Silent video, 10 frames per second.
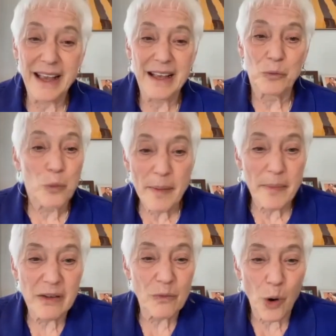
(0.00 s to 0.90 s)

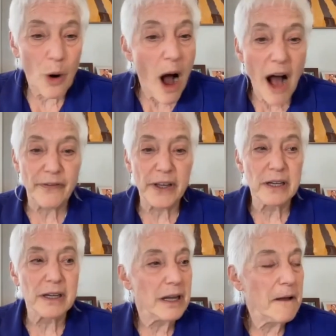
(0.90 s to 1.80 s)
Women were
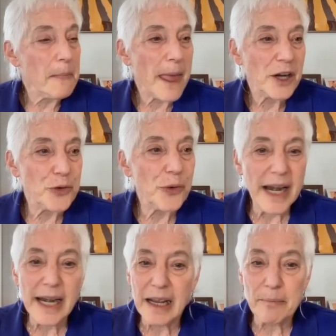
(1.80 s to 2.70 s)
often
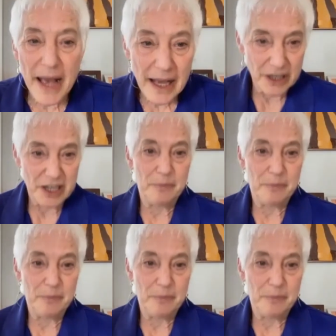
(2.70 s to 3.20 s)
training men to